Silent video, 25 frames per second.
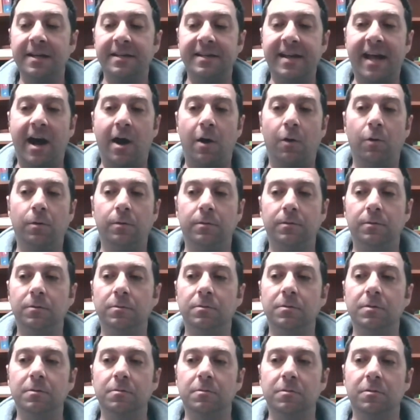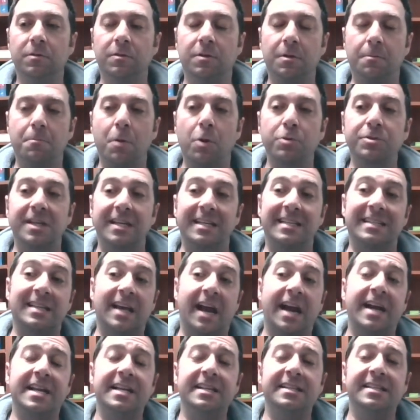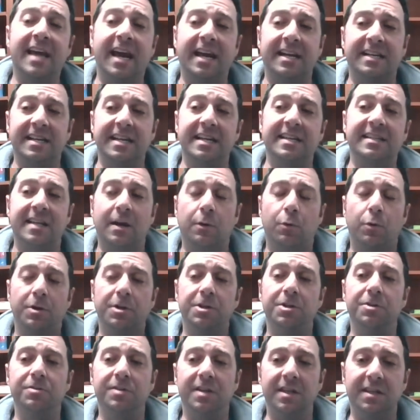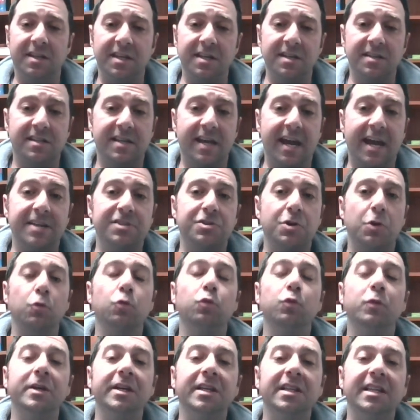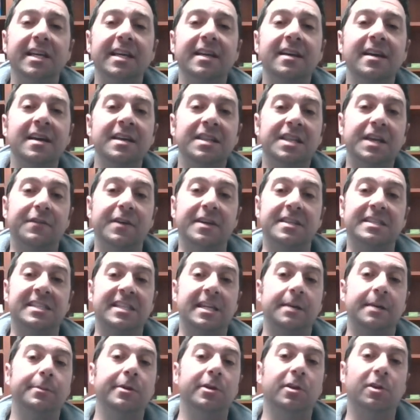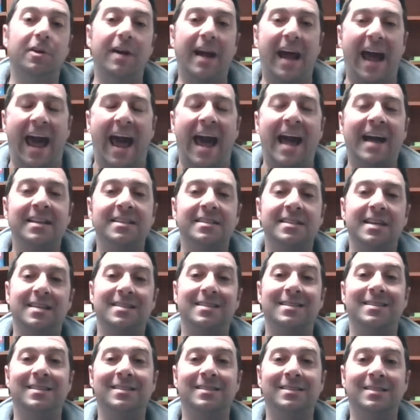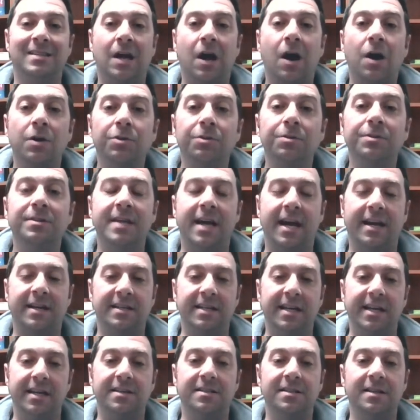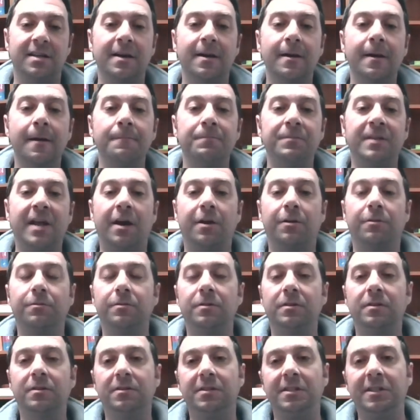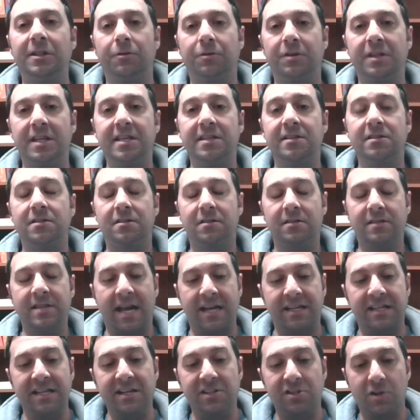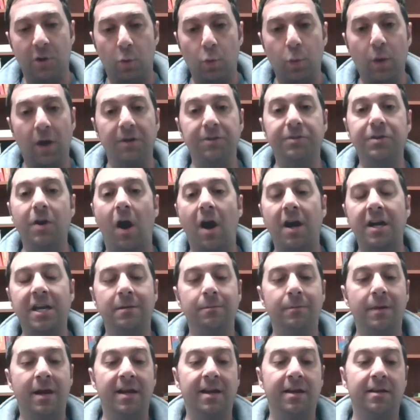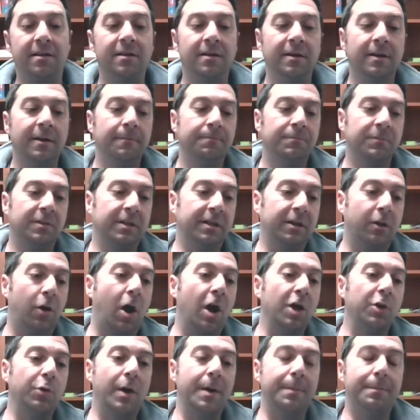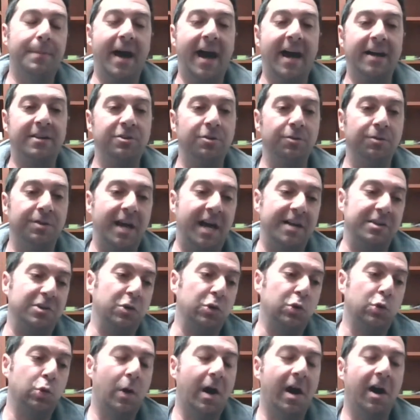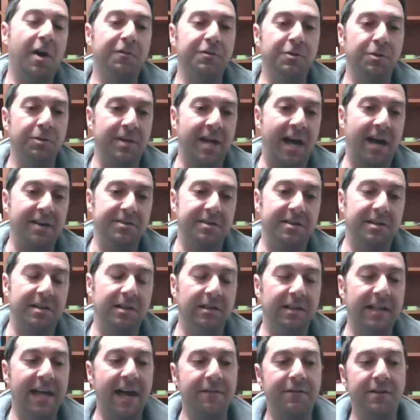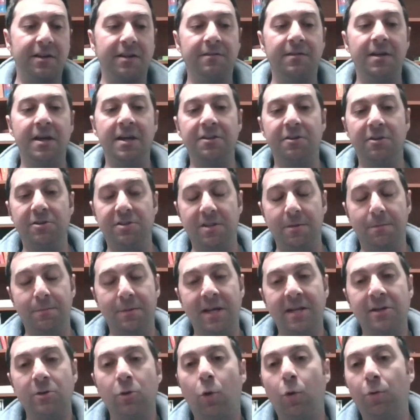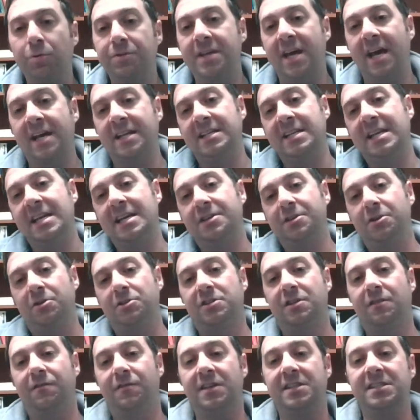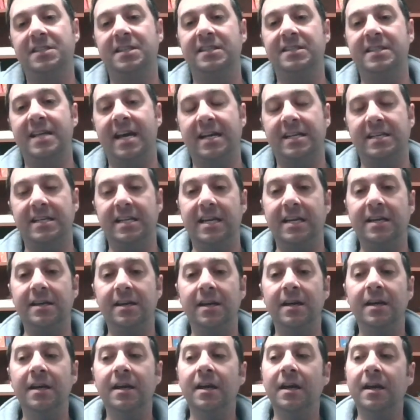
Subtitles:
Now, the most exciting techniques that we're using these days are really the vestibular access tunnel techniques. Now, these techniques are well documented, all the way back 2012, 2011. There's the pinhole technique, there's the Vista technique.